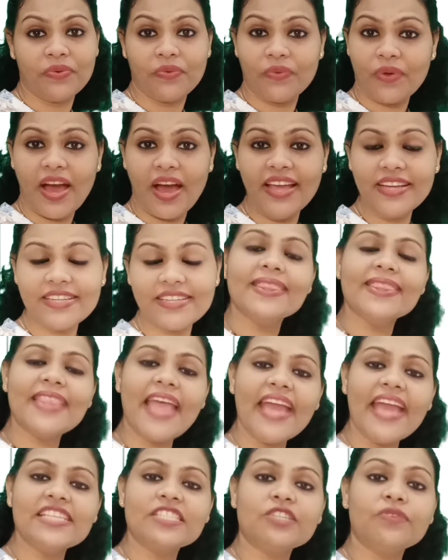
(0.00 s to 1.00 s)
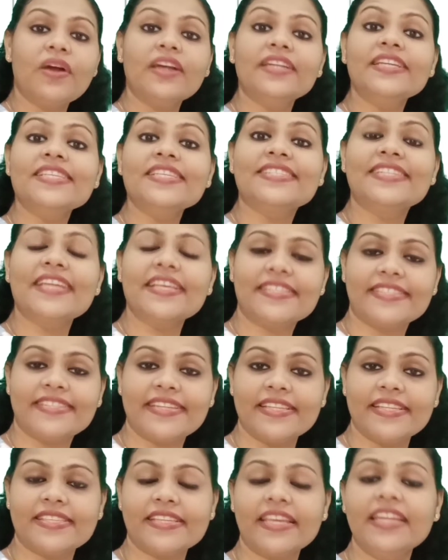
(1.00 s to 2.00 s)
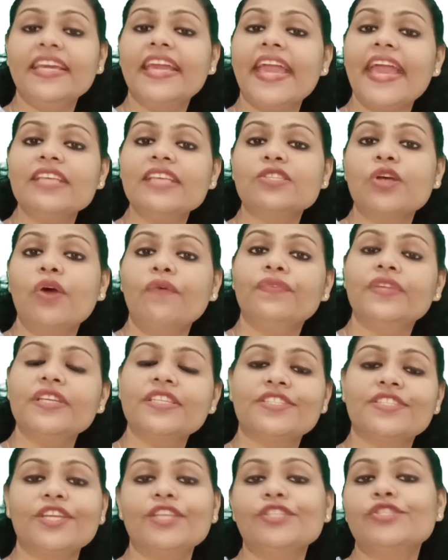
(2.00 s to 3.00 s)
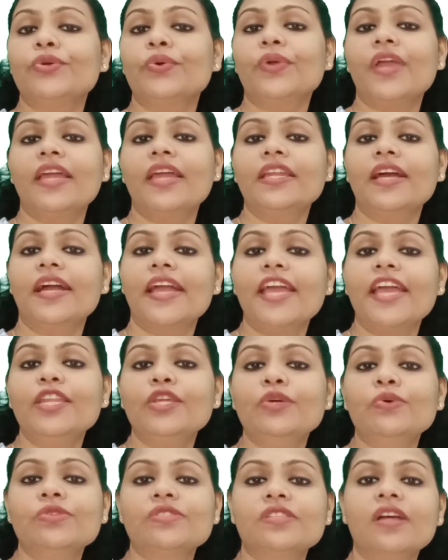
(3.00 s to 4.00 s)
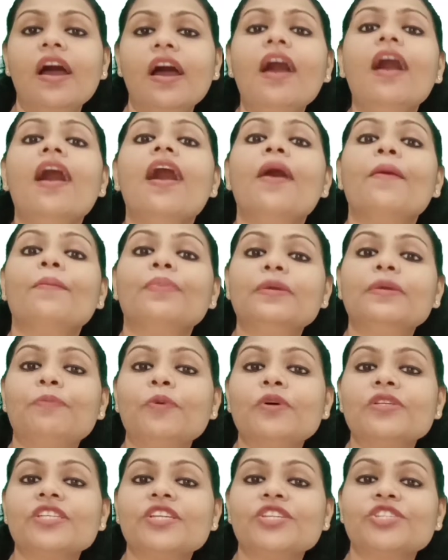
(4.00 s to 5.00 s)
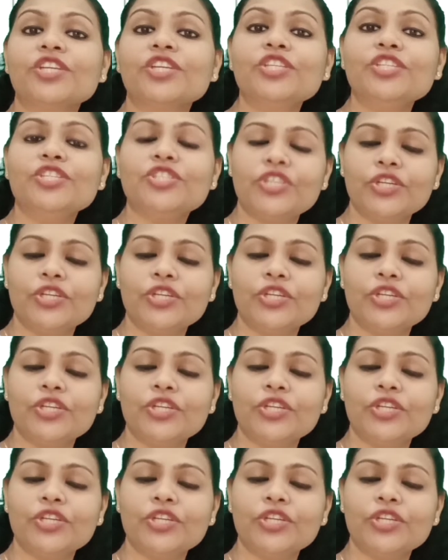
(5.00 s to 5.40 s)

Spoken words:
Right? Next one is distance. In case of distance, you can again use the preposition